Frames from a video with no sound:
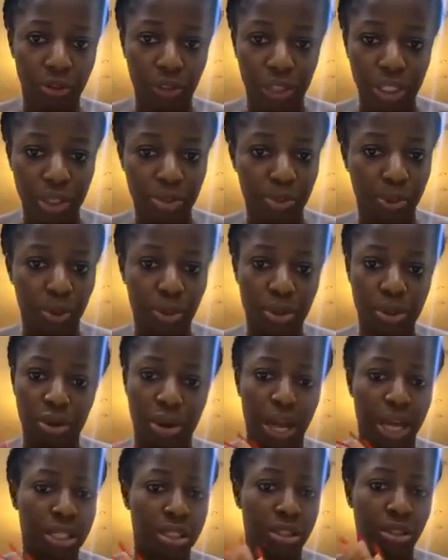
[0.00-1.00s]
on Facebook,
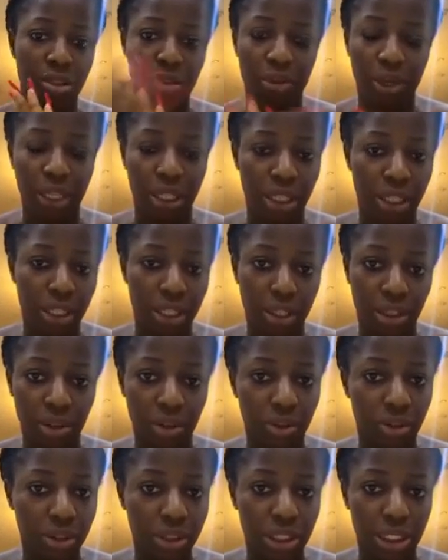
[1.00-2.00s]
so I didn't do
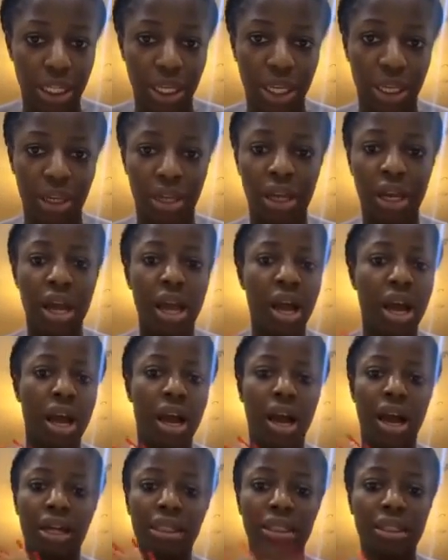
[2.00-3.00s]
anything on there.
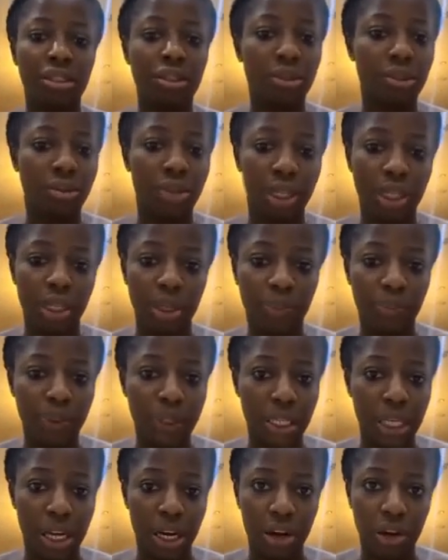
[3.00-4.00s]
I didn't do any
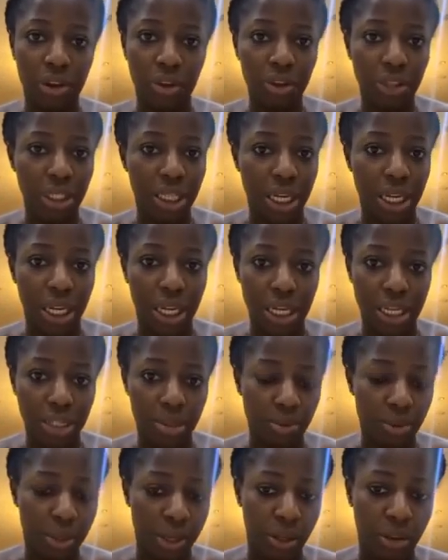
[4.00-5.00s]
PR on there
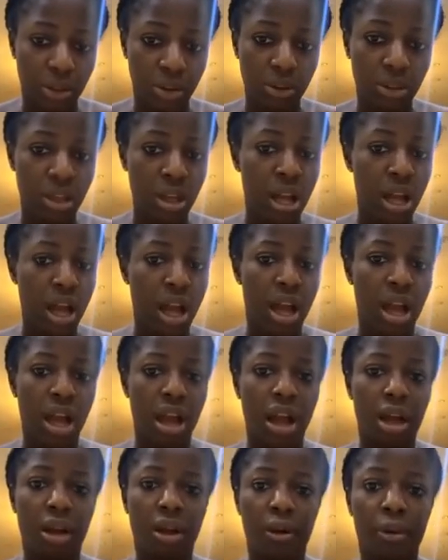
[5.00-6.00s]
as well.
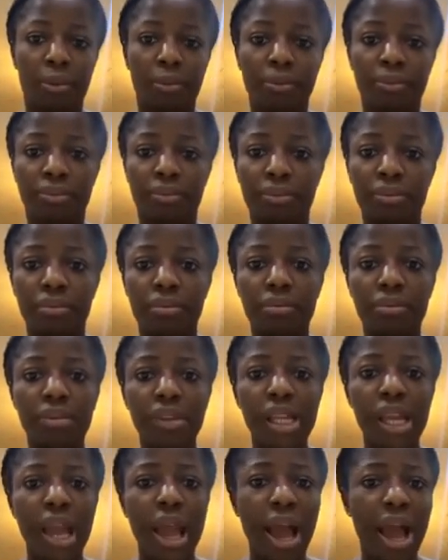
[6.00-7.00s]
I
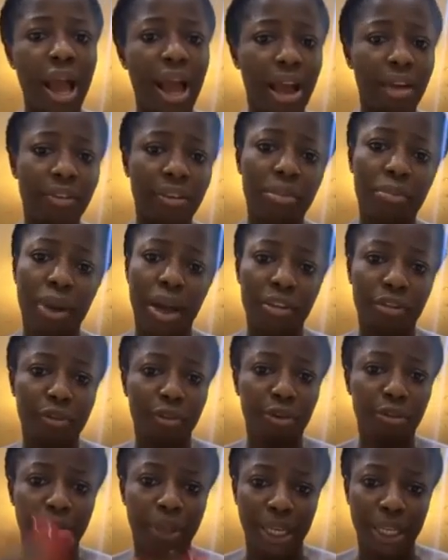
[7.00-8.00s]
had in my
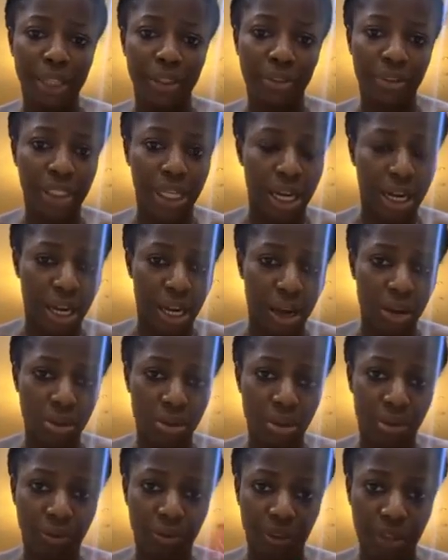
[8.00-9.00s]
Food by Hilda
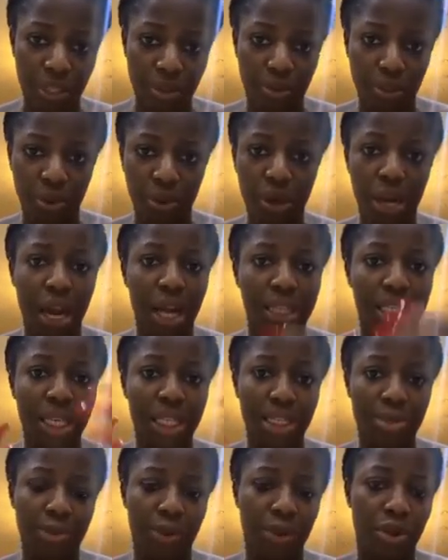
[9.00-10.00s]
account on Facebook, and
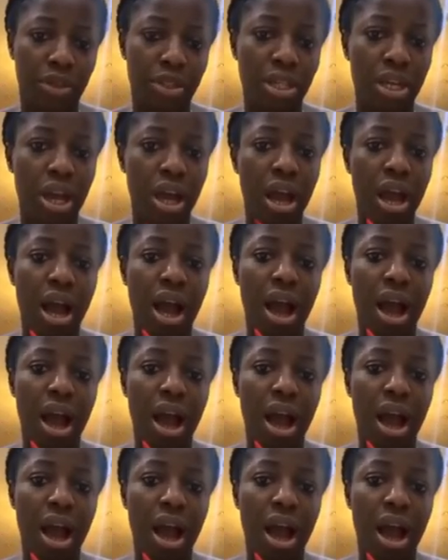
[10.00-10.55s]
that's because